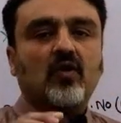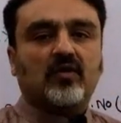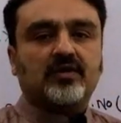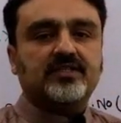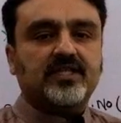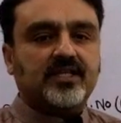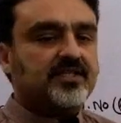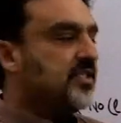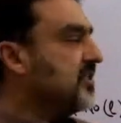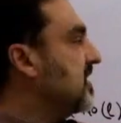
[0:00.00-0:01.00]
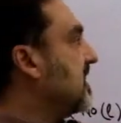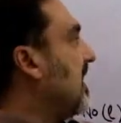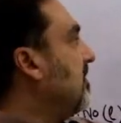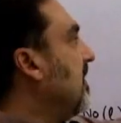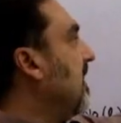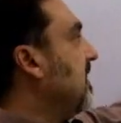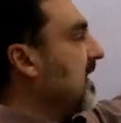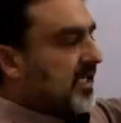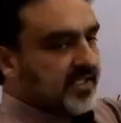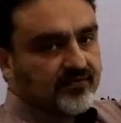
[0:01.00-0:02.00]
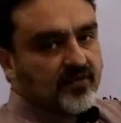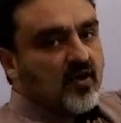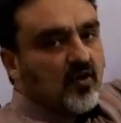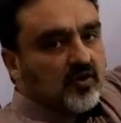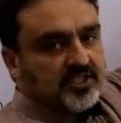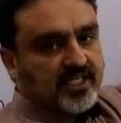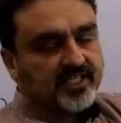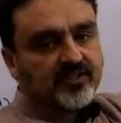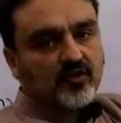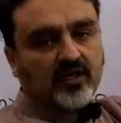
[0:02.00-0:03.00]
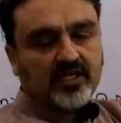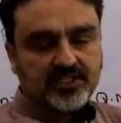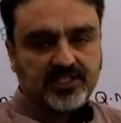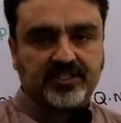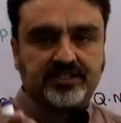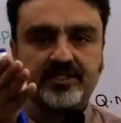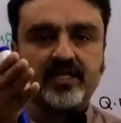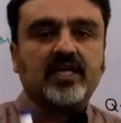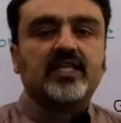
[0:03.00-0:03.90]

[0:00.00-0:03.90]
or the other is described by negative, or shaded or unshaded.